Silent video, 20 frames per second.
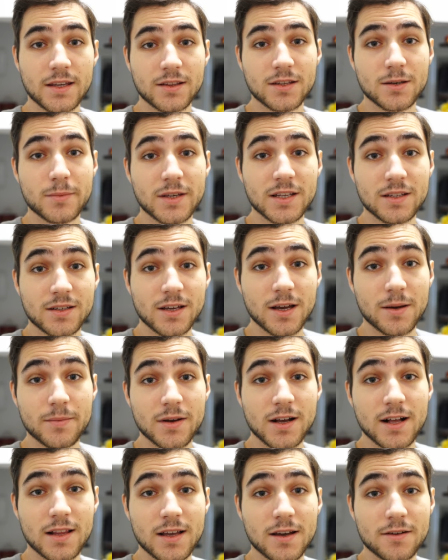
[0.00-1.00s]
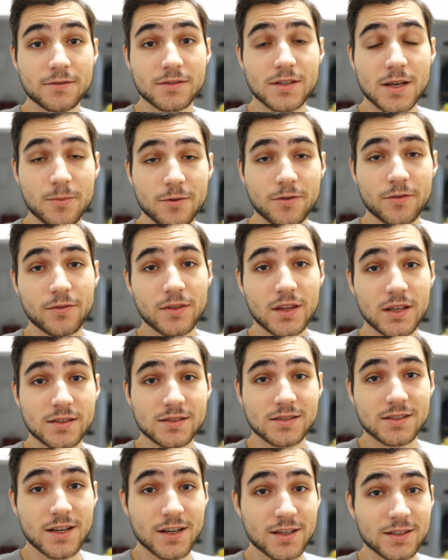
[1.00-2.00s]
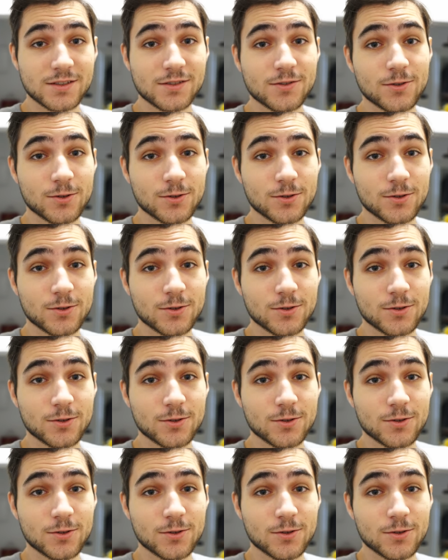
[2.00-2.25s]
In the meantime, I'll have some of these nice